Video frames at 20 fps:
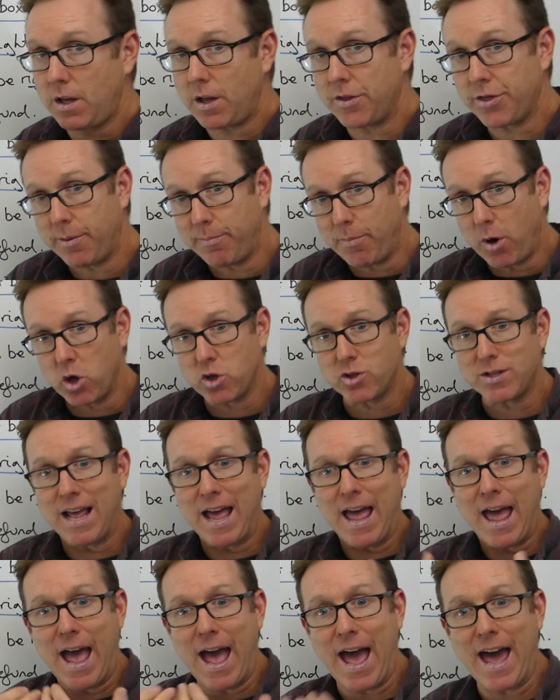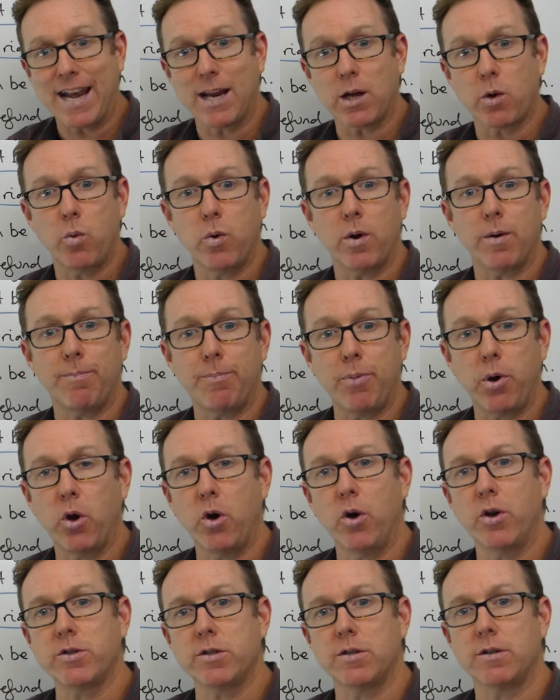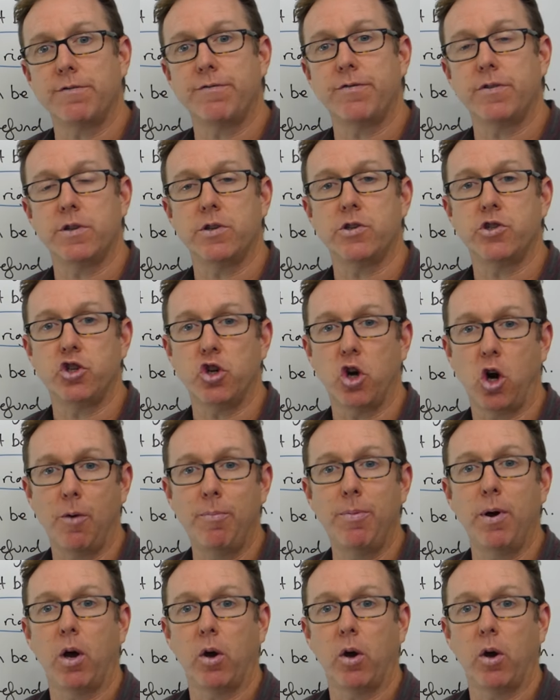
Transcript: the most adequate person for the job,